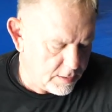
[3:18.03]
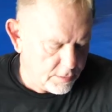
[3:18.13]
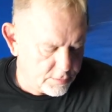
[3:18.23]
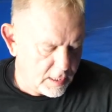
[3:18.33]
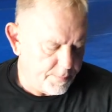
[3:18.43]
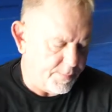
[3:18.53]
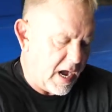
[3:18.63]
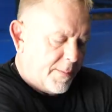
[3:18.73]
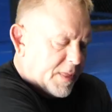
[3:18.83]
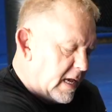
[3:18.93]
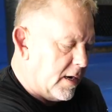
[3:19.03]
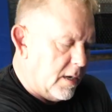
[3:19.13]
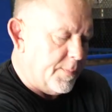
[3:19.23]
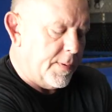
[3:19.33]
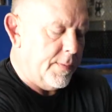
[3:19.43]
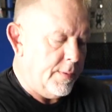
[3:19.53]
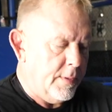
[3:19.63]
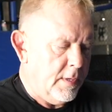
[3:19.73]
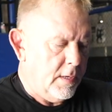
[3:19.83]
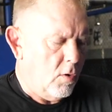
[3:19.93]
They'll try to pop that up,
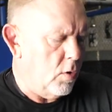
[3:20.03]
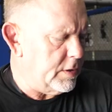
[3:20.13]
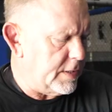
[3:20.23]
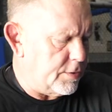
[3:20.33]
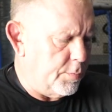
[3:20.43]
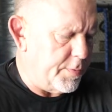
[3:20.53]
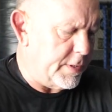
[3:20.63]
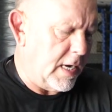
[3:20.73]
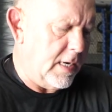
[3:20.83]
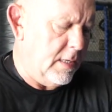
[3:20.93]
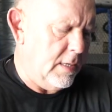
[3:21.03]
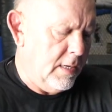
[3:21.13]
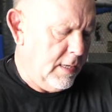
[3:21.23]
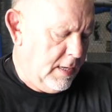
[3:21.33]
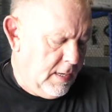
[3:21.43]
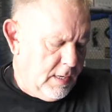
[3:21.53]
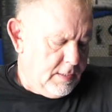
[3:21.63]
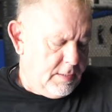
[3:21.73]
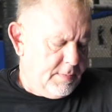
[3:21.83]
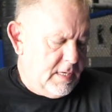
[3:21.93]
hold it super tight.
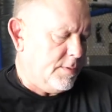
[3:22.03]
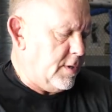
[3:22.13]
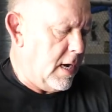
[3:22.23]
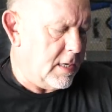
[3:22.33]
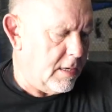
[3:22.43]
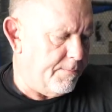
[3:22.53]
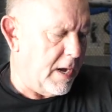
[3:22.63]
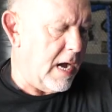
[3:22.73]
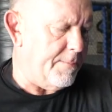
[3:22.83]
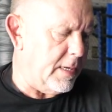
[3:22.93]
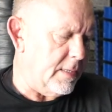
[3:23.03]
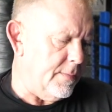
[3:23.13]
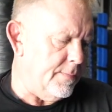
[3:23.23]
Sometimes you're not gonna pop it.